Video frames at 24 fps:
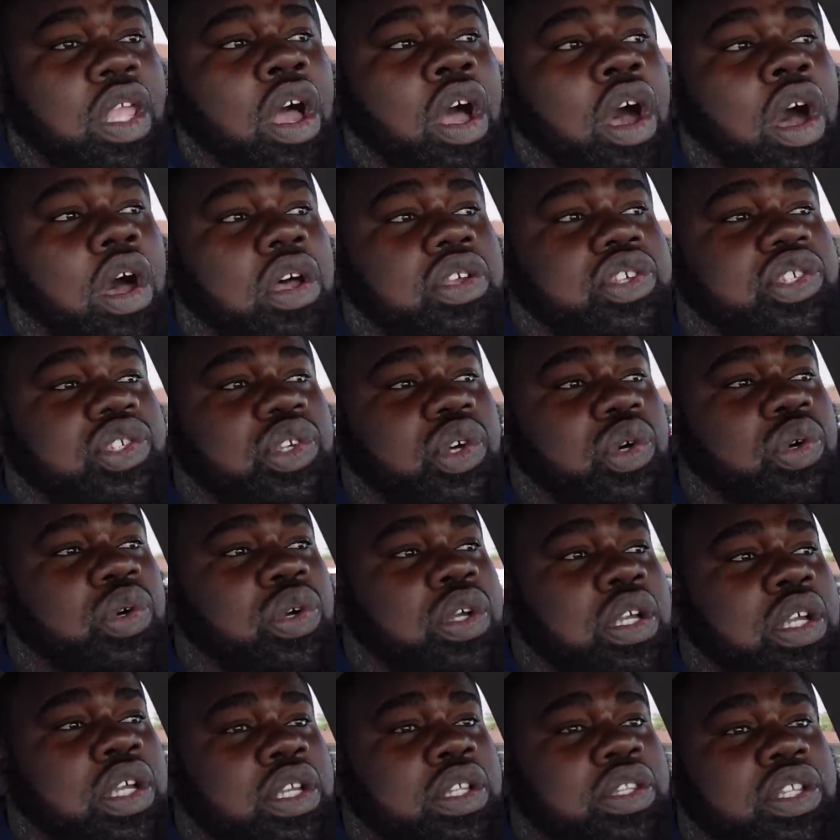Also,
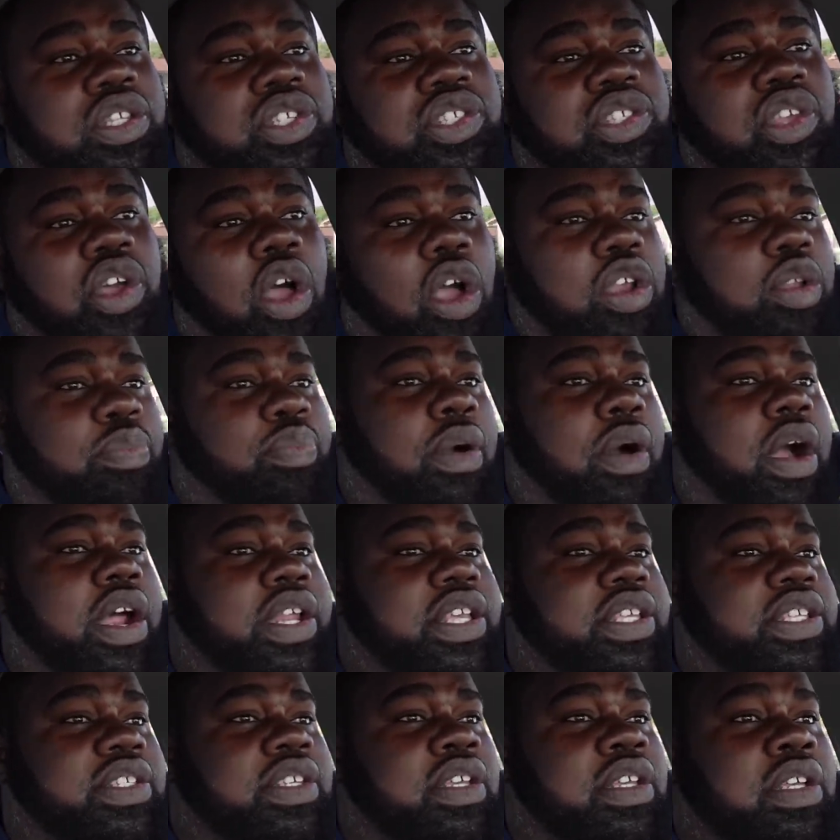the starter part
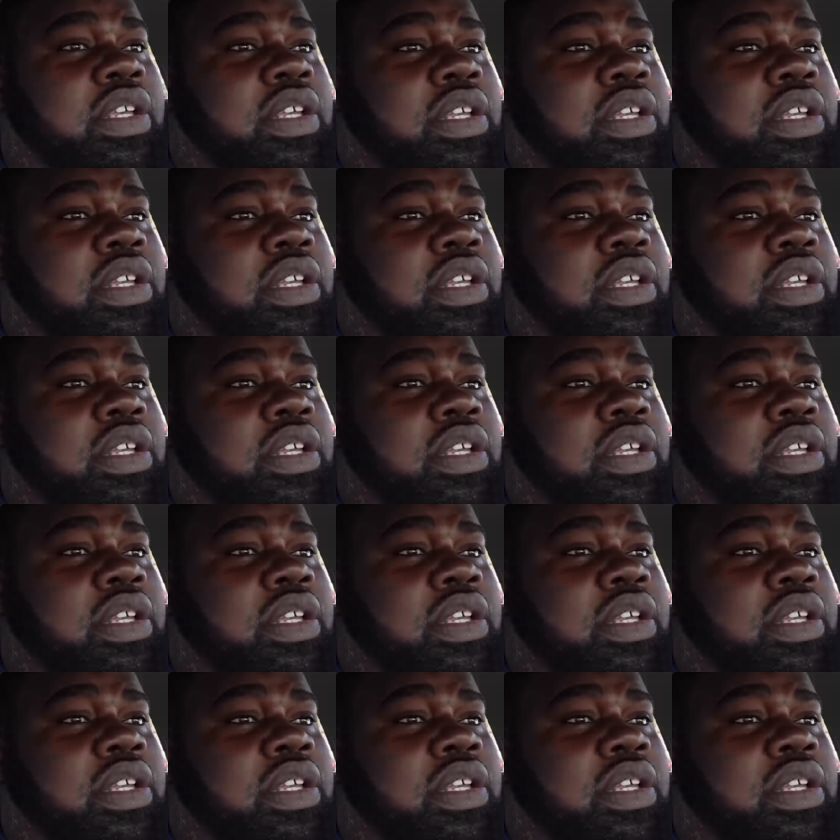is